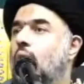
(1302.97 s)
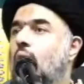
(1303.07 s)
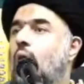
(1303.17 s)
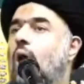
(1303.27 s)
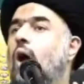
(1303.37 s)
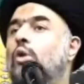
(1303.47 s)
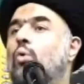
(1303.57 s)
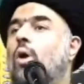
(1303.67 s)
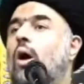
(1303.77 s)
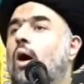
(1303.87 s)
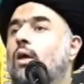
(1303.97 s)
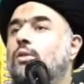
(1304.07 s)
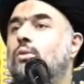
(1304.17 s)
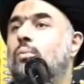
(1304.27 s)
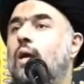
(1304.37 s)
La
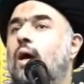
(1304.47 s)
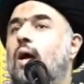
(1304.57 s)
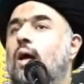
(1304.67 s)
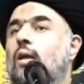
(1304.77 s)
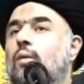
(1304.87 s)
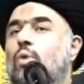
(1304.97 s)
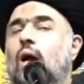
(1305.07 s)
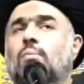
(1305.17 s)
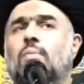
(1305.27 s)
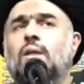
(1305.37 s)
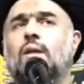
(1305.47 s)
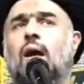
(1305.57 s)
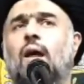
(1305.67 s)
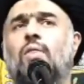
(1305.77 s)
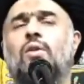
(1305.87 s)
yuqasu bi Ali Muhammadin
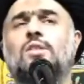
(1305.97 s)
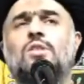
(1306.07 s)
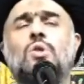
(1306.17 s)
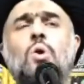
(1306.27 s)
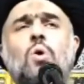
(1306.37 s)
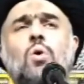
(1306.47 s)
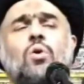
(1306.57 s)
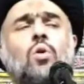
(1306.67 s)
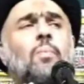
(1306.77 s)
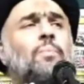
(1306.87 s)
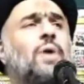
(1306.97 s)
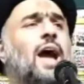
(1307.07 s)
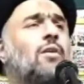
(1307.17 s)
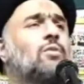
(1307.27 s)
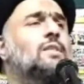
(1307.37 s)
ahad. There is no
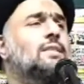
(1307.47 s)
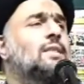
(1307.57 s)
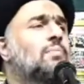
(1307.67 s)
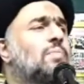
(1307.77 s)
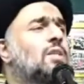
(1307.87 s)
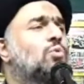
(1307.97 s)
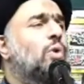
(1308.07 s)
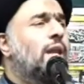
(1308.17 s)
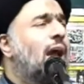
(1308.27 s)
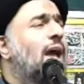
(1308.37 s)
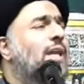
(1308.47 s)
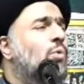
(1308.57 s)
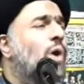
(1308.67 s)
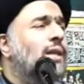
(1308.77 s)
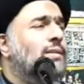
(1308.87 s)
comparison between
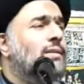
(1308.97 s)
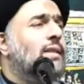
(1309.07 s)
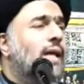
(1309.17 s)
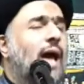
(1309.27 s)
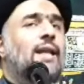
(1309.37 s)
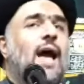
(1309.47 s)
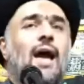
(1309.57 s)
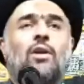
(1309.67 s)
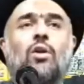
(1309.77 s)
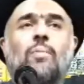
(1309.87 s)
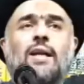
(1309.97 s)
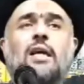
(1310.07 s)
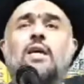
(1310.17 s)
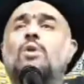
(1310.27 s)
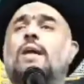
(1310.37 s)
anyone and Ahlul
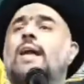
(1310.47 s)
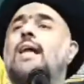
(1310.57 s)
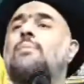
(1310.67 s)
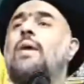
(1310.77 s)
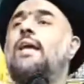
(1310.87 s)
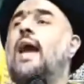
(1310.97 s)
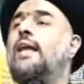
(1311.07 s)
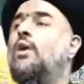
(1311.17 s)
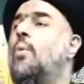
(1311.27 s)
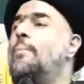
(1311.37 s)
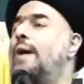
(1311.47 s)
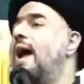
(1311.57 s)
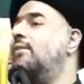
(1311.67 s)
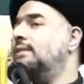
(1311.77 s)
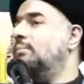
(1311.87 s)
Bayt. You cannot make any
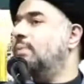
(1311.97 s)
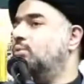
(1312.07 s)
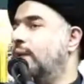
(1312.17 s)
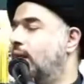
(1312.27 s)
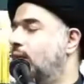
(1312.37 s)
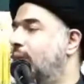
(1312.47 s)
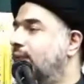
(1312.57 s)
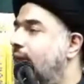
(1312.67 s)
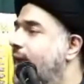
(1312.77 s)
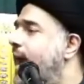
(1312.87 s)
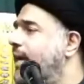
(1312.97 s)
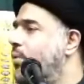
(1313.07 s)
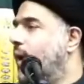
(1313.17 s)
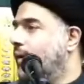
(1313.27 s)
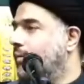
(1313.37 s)
comparison between Ahlul Bayt and
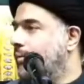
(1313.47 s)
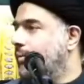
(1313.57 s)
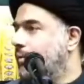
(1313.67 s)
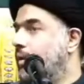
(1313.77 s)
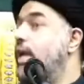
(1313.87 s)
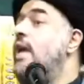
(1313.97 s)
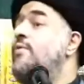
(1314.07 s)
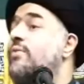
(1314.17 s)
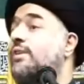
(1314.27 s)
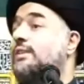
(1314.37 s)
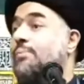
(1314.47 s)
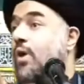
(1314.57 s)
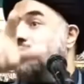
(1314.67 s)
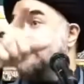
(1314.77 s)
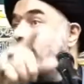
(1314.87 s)
anyone, even if he's a
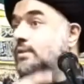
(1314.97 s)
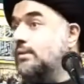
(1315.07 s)
prophet.